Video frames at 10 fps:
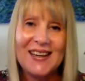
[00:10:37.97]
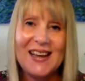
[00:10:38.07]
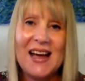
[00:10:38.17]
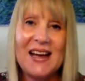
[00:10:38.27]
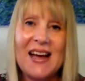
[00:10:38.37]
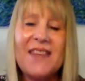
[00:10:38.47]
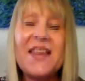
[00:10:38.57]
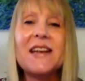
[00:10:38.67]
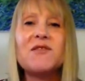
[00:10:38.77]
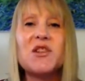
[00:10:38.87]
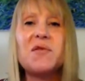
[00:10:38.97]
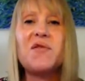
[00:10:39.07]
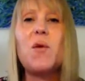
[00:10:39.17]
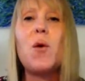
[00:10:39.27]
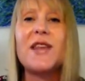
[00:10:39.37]
And then I've done
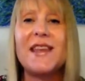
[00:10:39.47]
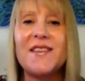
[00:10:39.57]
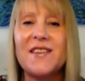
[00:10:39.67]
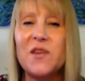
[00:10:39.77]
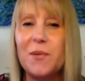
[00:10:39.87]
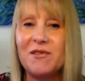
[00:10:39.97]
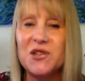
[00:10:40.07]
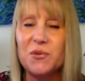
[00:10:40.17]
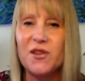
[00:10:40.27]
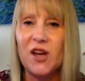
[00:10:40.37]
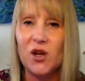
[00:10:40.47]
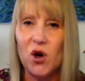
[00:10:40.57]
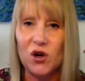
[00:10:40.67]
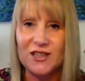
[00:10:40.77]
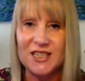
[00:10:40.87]
4 years of spiritual
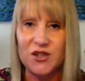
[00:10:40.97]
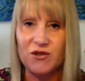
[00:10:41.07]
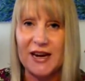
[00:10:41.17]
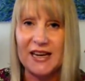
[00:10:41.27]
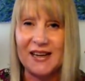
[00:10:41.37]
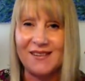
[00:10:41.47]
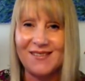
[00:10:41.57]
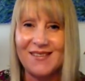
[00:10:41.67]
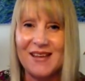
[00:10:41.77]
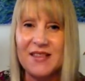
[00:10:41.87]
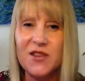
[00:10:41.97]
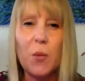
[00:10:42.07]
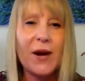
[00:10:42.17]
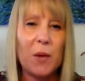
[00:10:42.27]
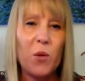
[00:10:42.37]
psychology training. And so
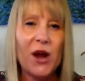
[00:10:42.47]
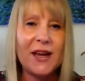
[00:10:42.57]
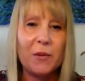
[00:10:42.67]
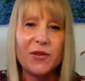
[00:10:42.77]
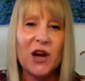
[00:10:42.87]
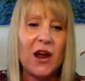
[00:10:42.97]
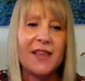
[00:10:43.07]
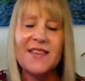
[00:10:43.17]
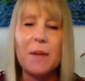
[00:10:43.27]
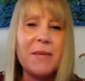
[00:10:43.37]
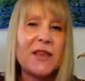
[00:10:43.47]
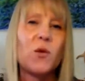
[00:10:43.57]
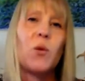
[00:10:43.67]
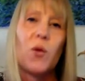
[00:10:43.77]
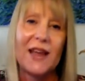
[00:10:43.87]
when I'm working with clients, I mix
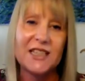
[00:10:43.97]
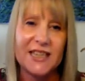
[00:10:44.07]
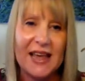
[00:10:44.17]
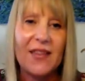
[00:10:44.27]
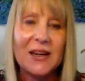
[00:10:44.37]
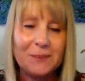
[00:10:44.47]
all that together.